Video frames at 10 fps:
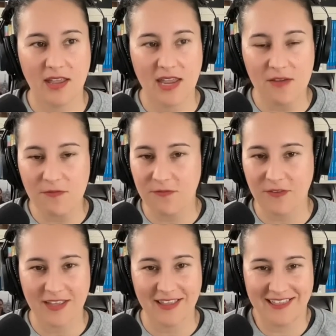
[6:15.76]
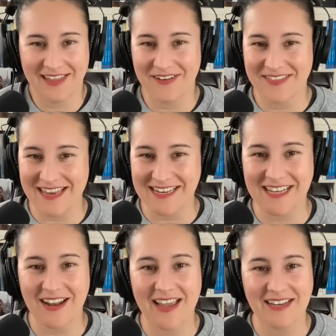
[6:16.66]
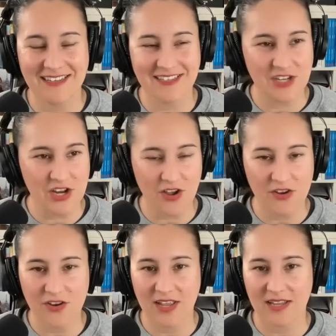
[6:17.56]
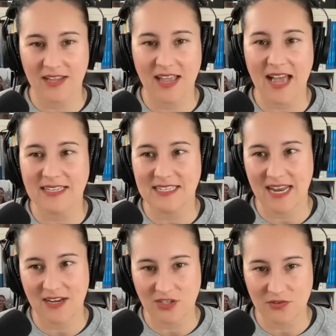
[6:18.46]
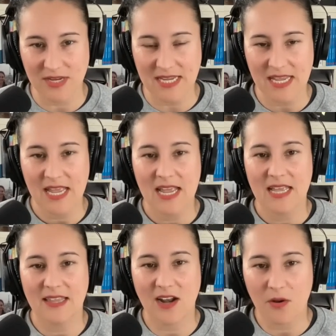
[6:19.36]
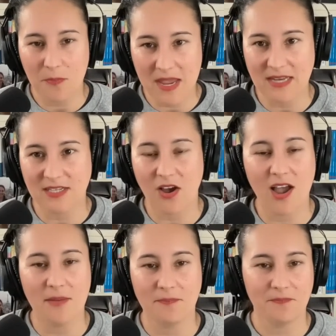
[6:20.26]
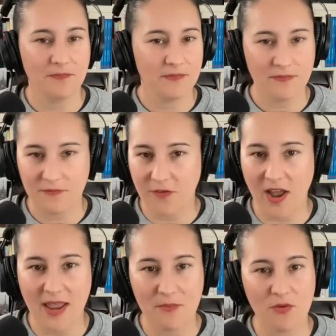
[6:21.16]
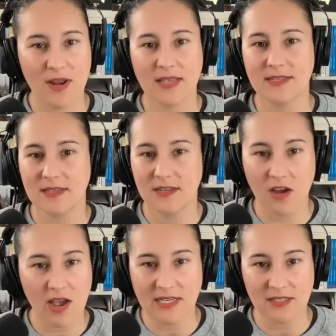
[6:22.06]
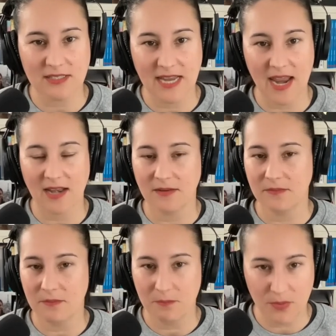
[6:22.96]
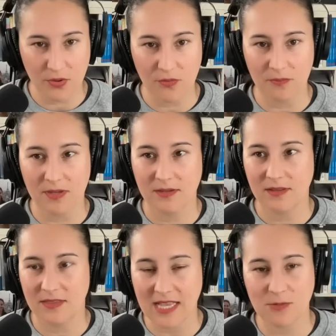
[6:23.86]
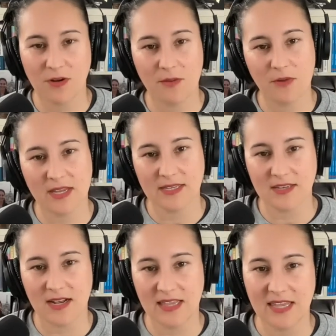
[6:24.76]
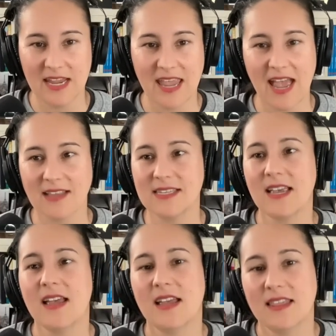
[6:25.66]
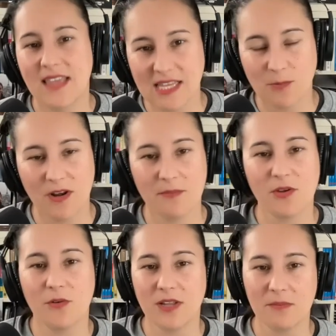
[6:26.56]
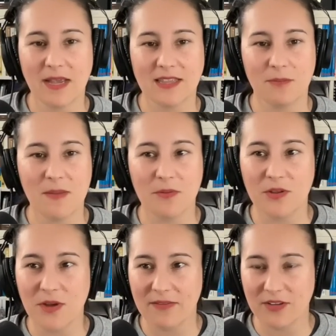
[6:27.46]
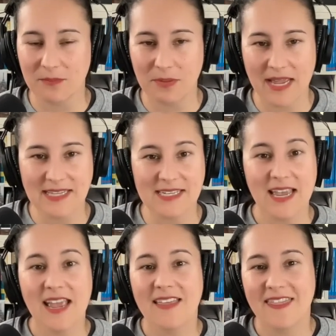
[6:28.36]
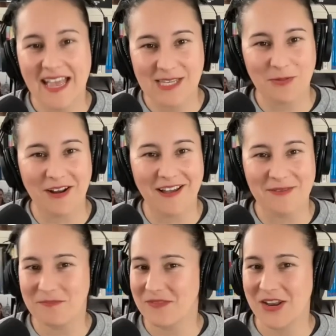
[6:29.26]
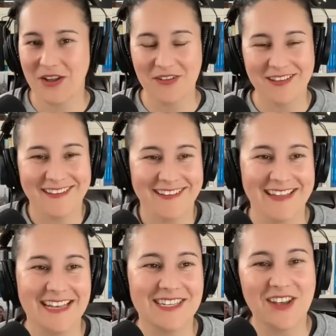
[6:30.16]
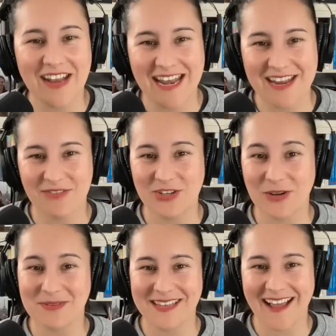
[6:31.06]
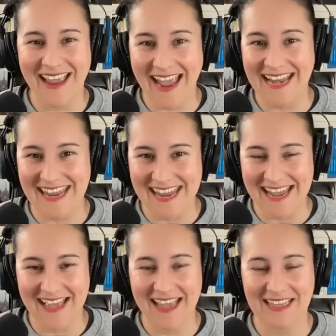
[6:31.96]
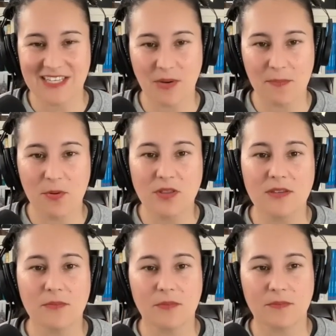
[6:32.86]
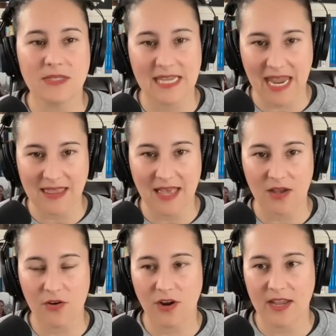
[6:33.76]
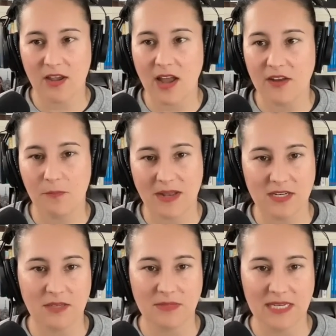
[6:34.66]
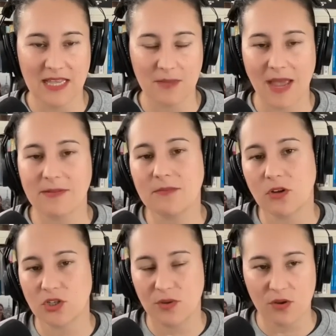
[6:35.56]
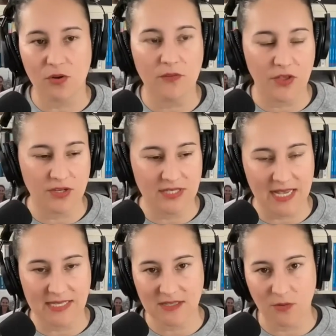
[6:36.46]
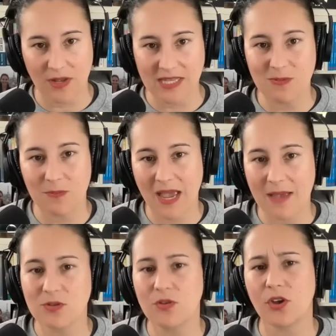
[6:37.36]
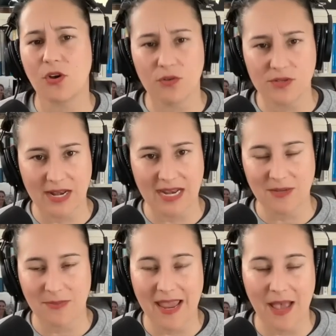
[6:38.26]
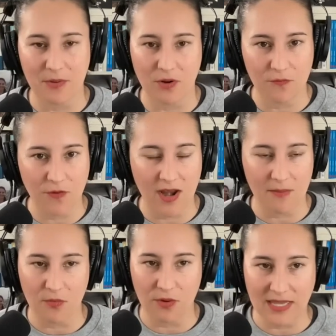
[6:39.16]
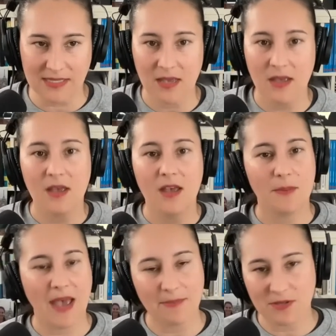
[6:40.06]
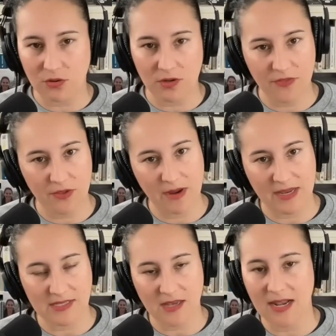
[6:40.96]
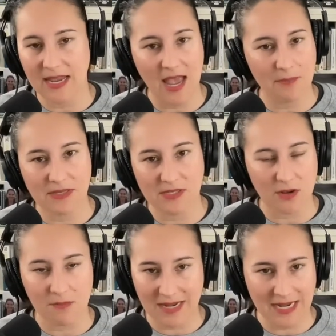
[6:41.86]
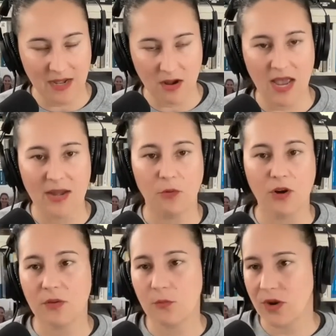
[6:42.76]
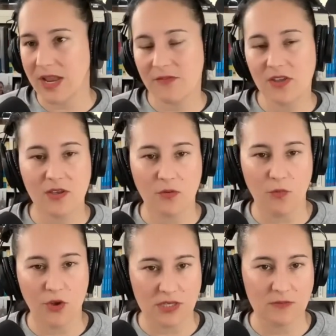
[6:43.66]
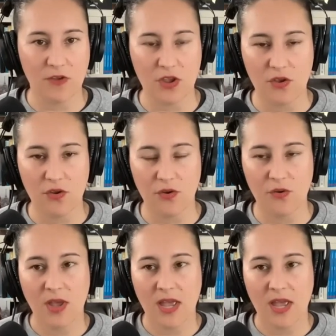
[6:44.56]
if there are things that I, you know, can't stand doing, then I'll pick a time, Friday mornings, 9 till 10, boom. That's when I'm reconciling the accounts. That's when I'm calling back the people who have complaints. That's when I'm, you know, insert any of the jobs that I hate here. And so I put them together, or I kind of bunch them together. Perhaps I'm not doing all of those tasks at once, but perhaps all the calls I need to make happen on Friday mornings. Perhaps all of the reconciling happens on a Monday night. Whatever works for you.